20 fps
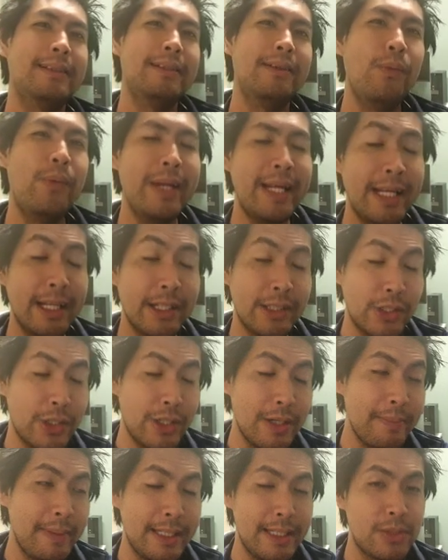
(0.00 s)
winning a
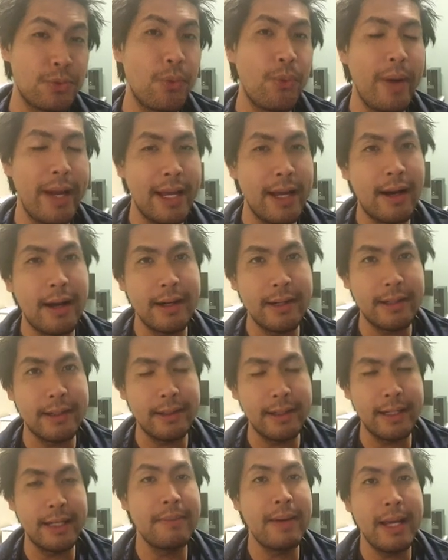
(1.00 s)
tournament is way harder,
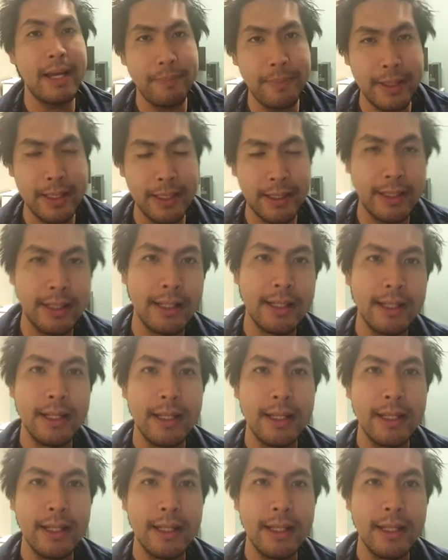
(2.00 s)
in my opinion,